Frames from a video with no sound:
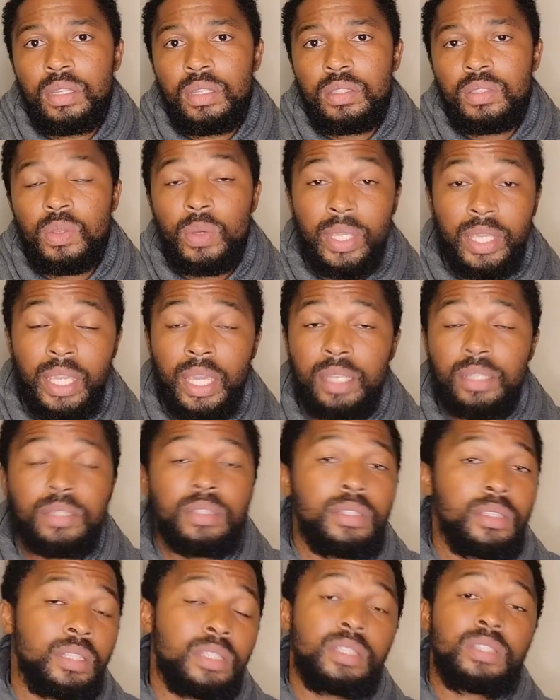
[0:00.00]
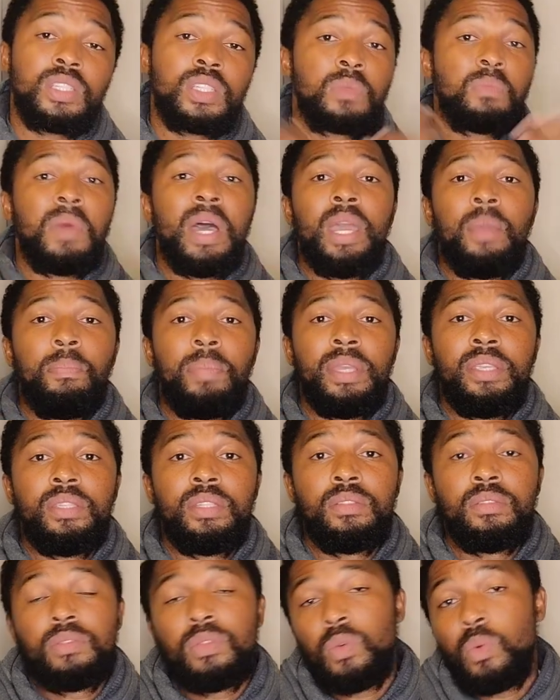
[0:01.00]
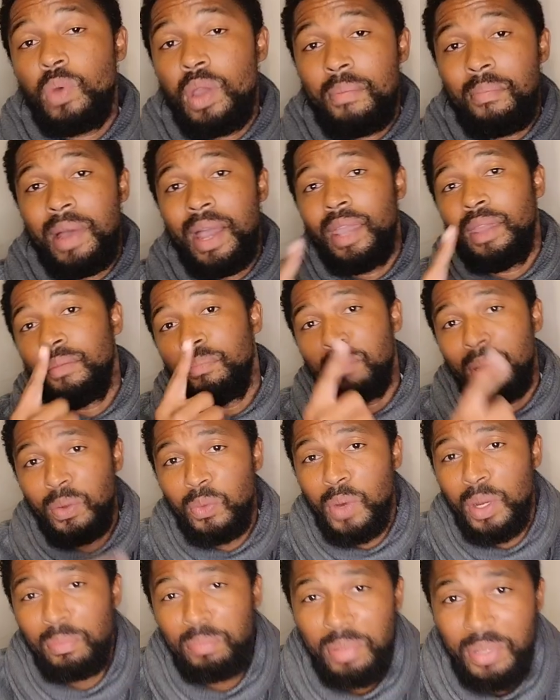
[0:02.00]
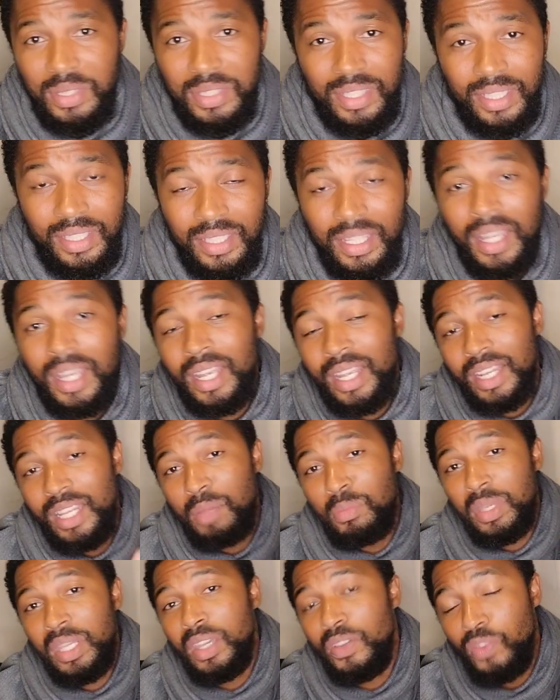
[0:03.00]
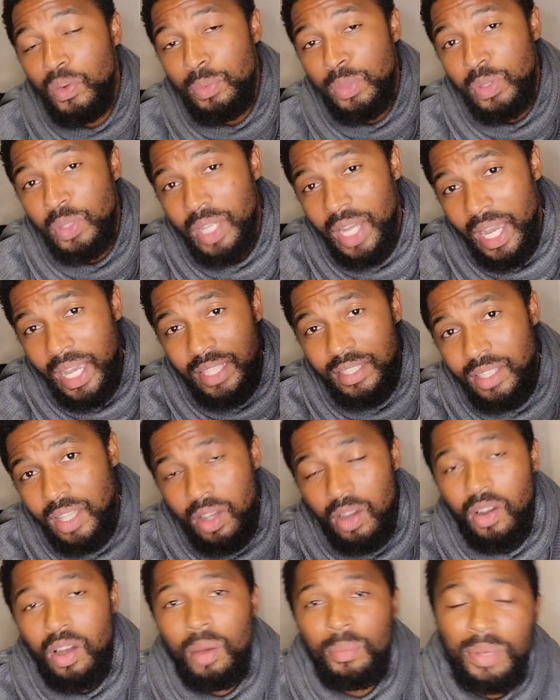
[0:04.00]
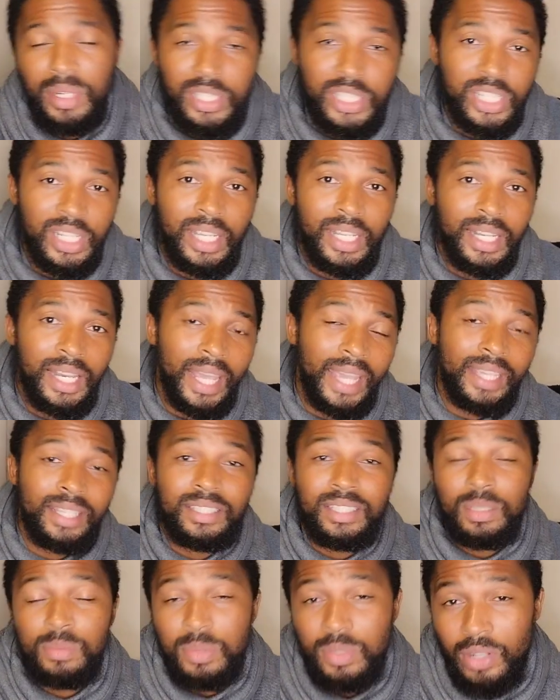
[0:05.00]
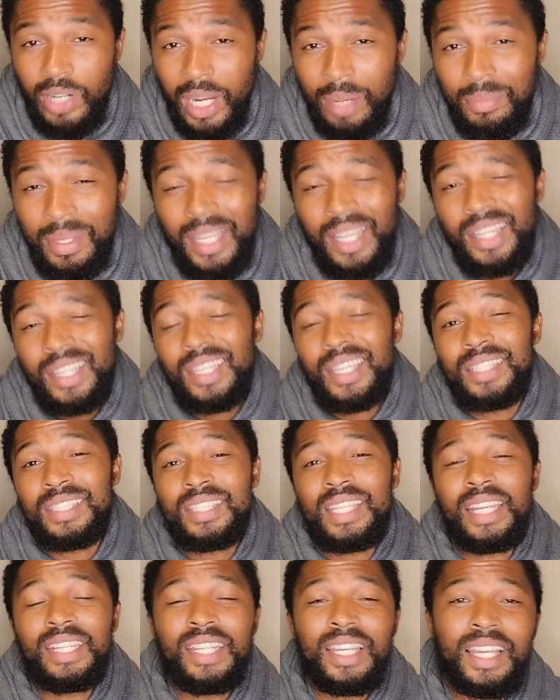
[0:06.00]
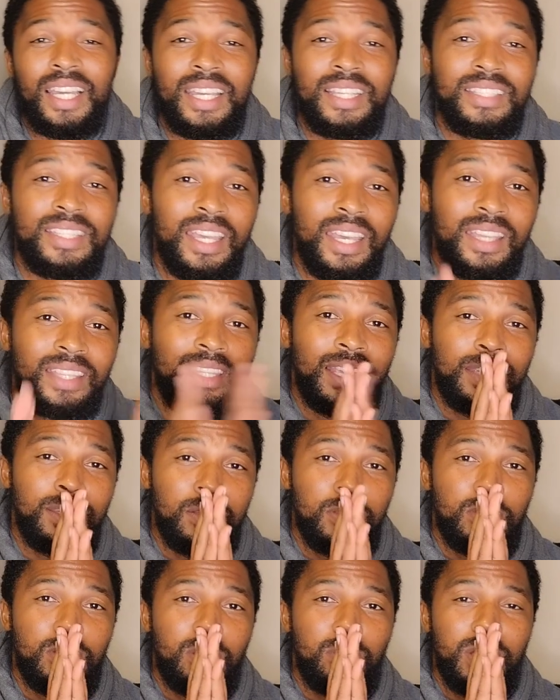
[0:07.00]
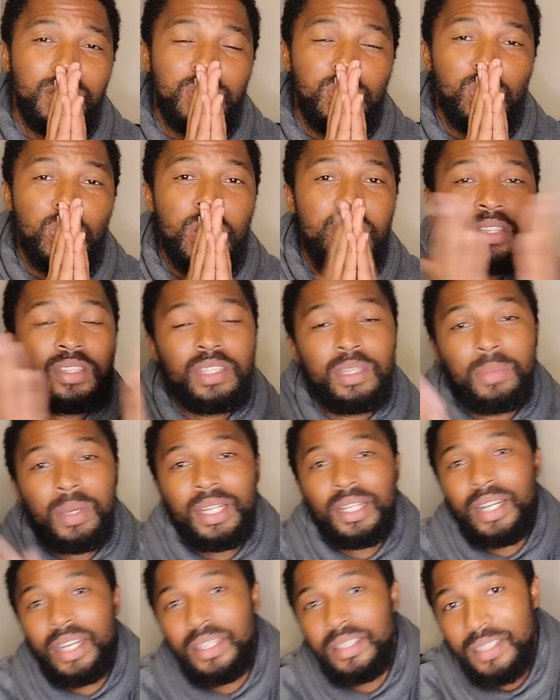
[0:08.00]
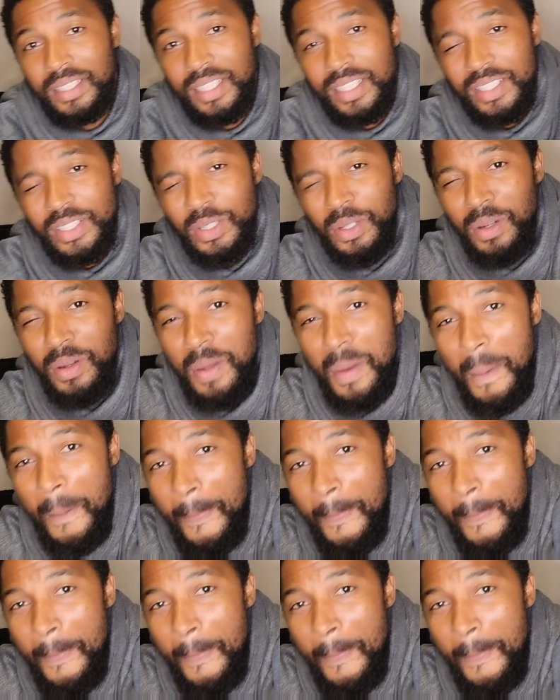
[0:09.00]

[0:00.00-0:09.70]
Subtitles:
So again, this is just my opinion. Who am I but one person? Let me hear from you guys. Comment, share, like, subscribe. Nyantanda, guys. Thank you so much. Ibe kren. Sure.